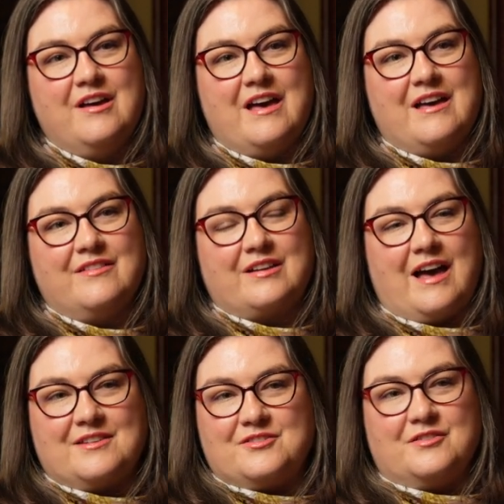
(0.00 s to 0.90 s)
uh, the
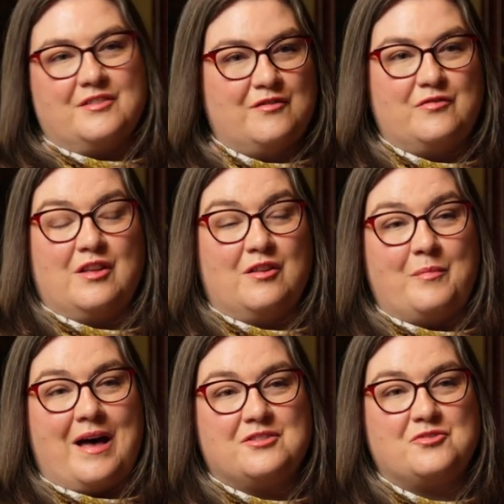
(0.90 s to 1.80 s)
castle, and they'll have
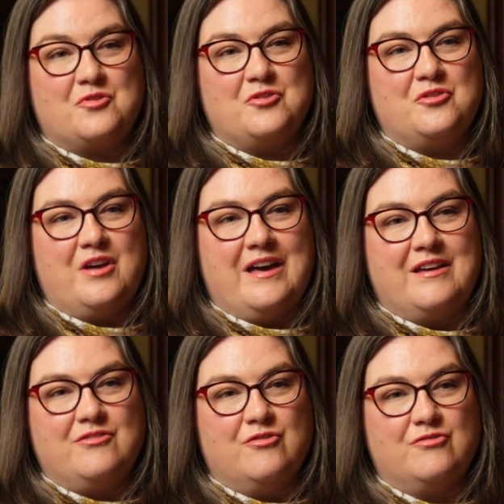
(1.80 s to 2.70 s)
passed through uh,
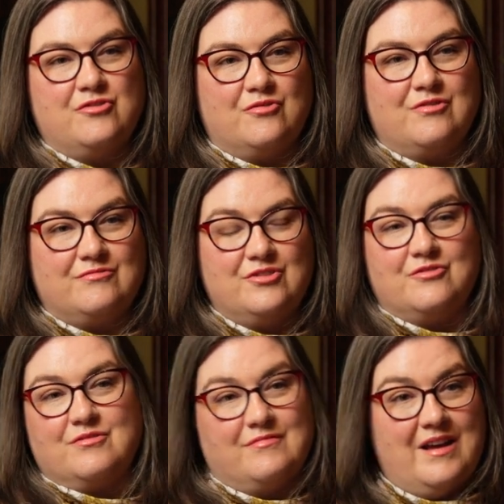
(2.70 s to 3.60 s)
your your
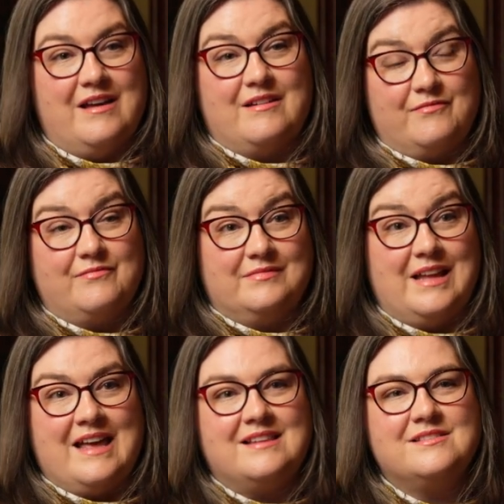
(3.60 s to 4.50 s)
your uh,
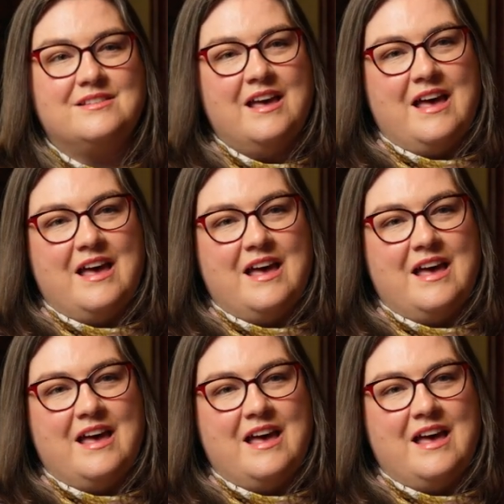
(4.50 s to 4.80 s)
lens.